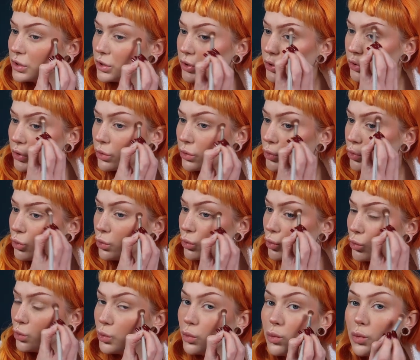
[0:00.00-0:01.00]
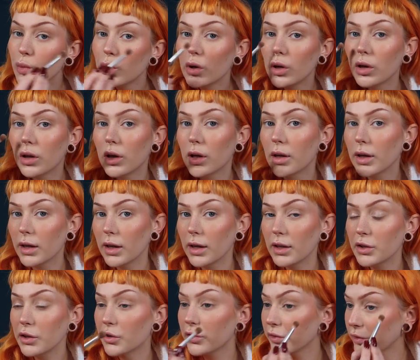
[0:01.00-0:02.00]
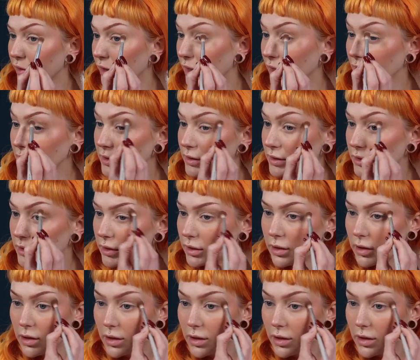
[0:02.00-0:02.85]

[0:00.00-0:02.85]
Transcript: too in your face.